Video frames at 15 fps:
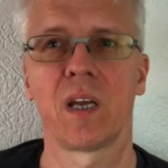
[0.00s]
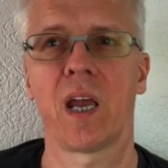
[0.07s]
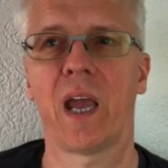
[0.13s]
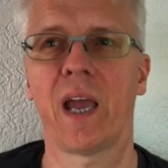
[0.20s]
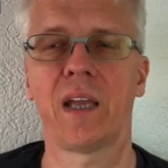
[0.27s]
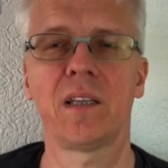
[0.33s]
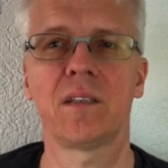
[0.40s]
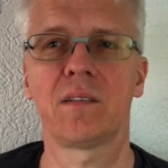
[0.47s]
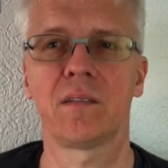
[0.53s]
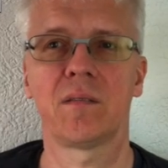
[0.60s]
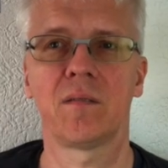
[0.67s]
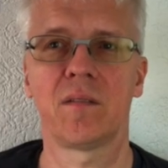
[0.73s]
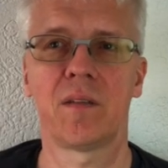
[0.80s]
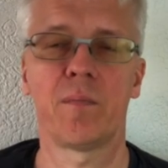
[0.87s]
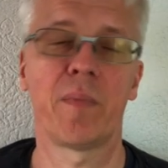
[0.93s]
and
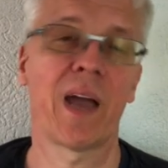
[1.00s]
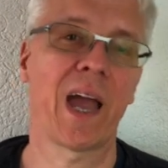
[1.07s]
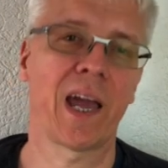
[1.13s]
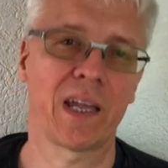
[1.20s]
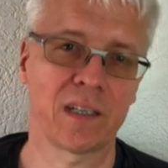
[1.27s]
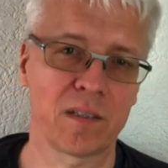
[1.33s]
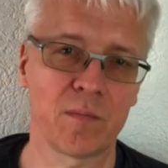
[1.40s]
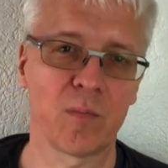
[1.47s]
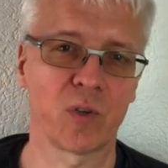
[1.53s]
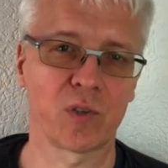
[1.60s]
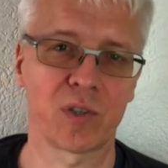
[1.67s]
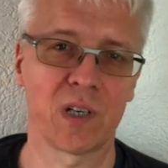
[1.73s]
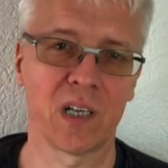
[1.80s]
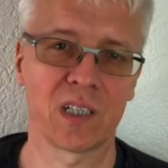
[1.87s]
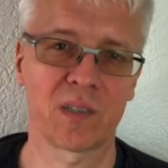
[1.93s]
the bad
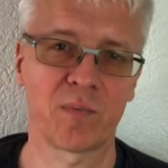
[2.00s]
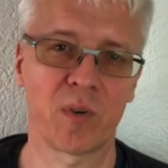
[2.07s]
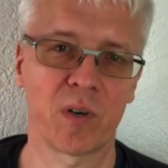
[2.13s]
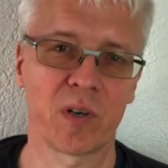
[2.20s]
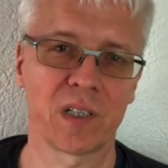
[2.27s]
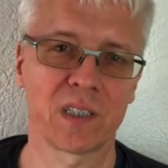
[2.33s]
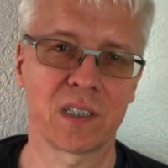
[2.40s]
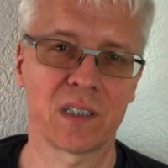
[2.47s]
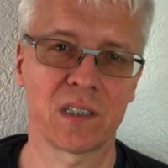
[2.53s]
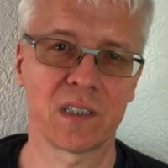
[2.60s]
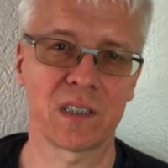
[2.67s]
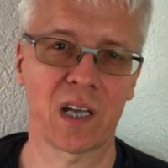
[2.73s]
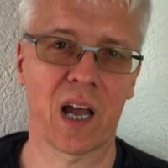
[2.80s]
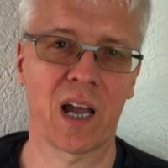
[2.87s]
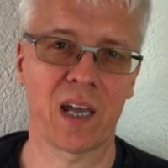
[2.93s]
emotional experiences
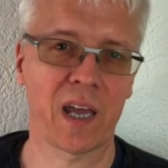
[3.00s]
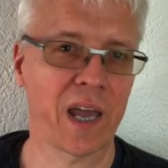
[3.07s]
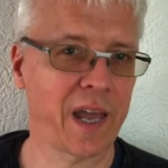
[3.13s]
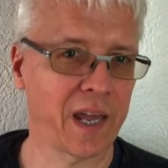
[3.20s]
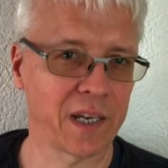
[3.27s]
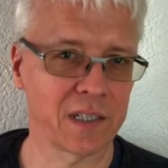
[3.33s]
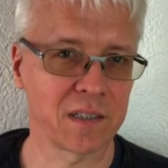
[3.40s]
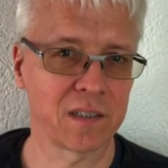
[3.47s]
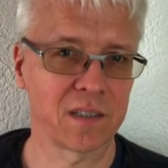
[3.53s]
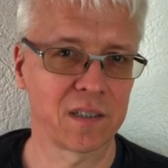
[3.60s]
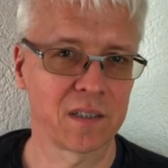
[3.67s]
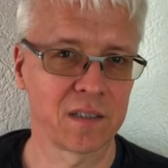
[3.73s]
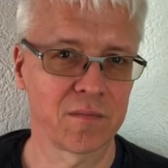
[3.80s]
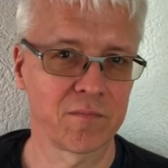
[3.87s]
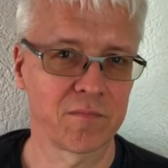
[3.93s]
I had.
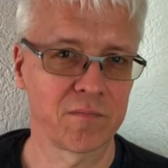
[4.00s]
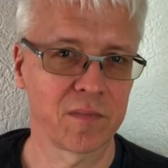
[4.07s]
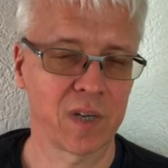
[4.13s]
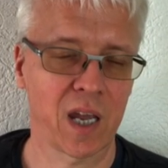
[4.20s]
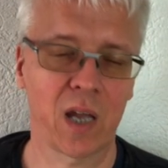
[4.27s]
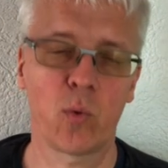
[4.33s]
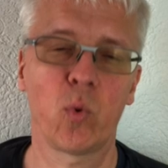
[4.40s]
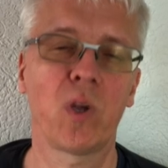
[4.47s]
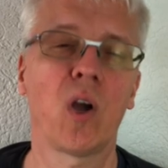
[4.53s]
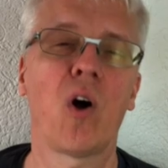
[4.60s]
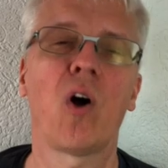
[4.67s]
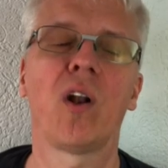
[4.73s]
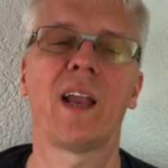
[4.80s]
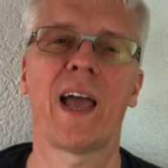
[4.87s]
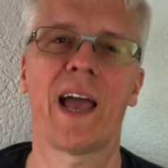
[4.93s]
And we
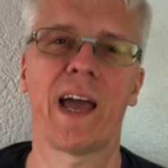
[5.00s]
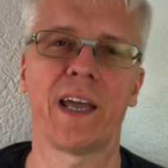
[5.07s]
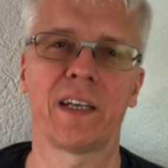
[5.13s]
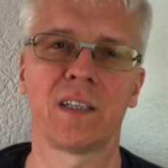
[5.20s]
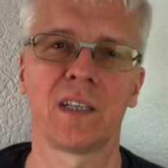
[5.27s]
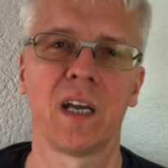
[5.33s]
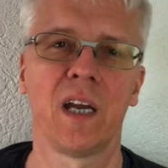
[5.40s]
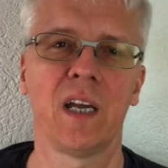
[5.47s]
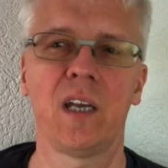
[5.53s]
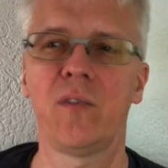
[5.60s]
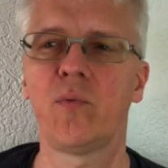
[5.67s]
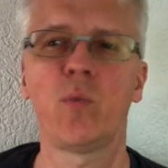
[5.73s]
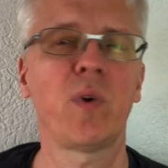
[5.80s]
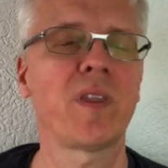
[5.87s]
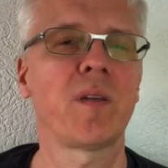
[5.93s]
all had,
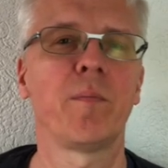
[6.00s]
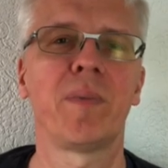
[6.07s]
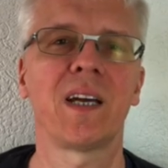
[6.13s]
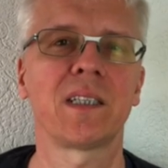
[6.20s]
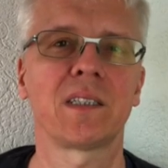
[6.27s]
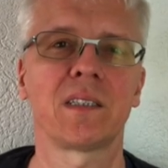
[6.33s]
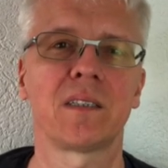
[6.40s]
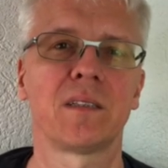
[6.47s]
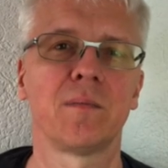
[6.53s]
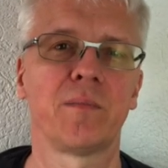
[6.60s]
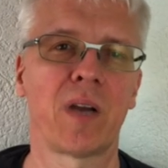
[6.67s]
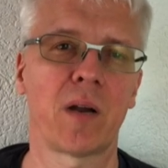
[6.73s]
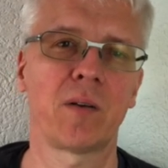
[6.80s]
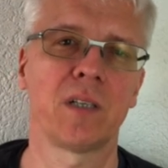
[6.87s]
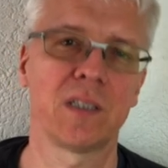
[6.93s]
even with the best
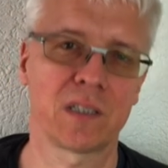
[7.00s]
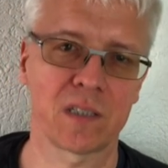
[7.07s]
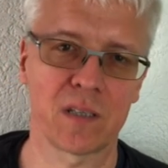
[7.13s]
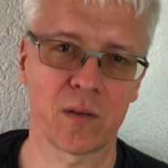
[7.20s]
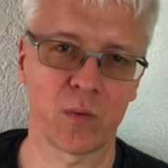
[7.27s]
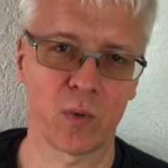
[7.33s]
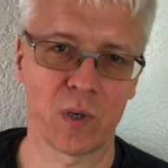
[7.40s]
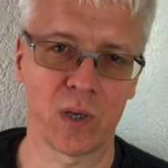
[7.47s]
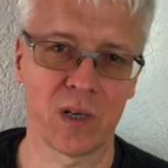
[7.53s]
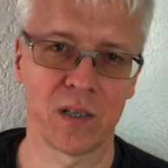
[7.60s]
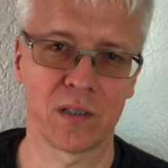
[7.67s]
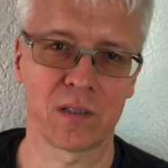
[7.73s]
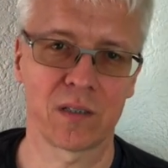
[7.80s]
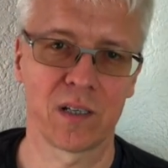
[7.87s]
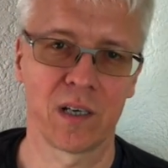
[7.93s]
parents in the
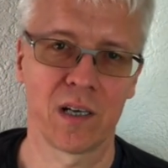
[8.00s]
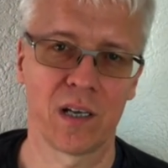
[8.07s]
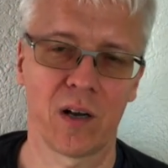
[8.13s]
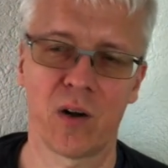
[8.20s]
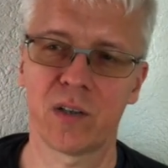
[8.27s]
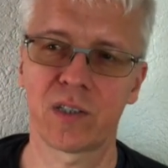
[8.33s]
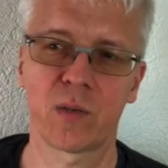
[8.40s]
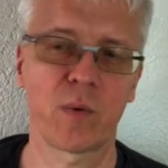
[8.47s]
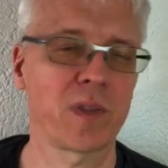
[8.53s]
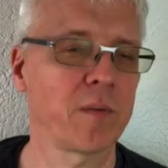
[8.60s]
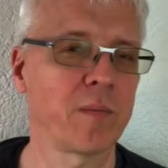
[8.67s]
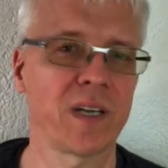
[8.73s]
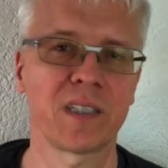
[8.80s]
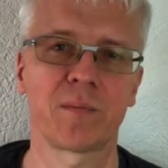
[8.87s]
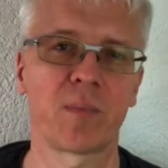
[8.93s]
world. Also with the
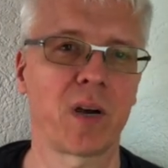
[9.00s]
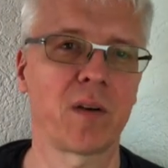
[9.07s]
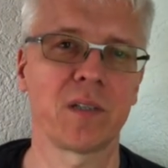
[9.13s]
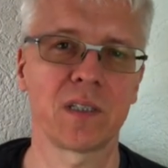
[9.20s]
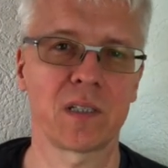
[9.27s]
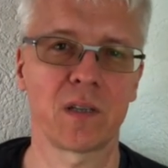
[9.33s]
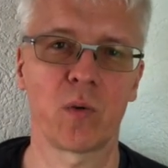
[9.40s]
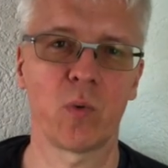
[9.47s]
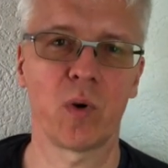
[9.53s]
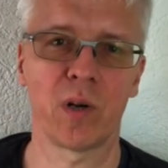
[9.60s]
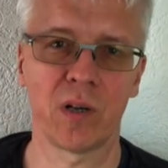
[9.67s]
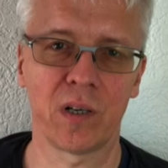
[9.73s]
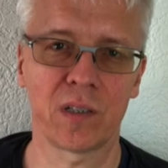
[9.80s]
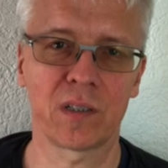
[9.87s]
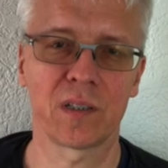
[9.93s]
best parents in the
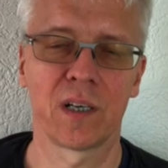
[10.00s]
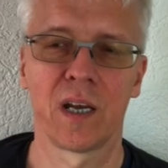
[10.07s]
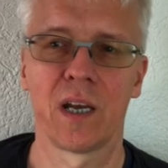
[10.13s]
world,